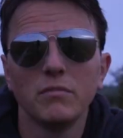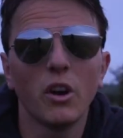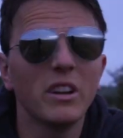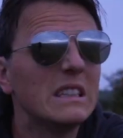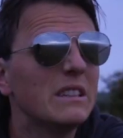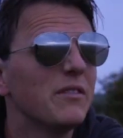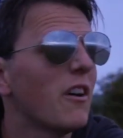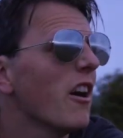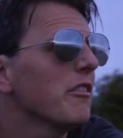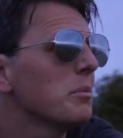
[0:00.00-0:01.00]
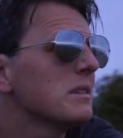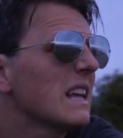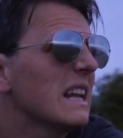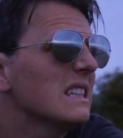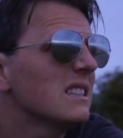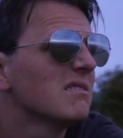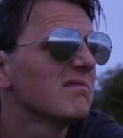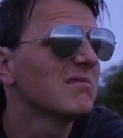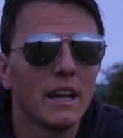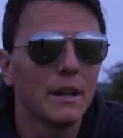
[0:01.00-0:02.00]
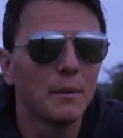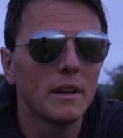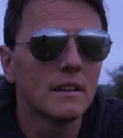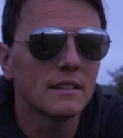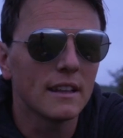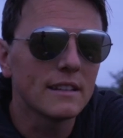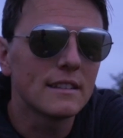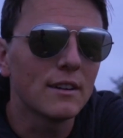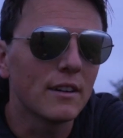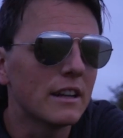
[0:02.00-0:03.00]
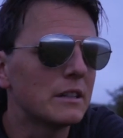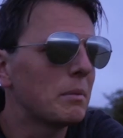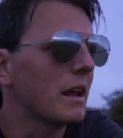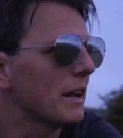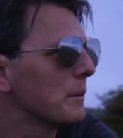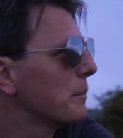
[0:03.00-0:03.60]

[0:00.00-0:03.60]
95%. Anyway, so this is not going to plan.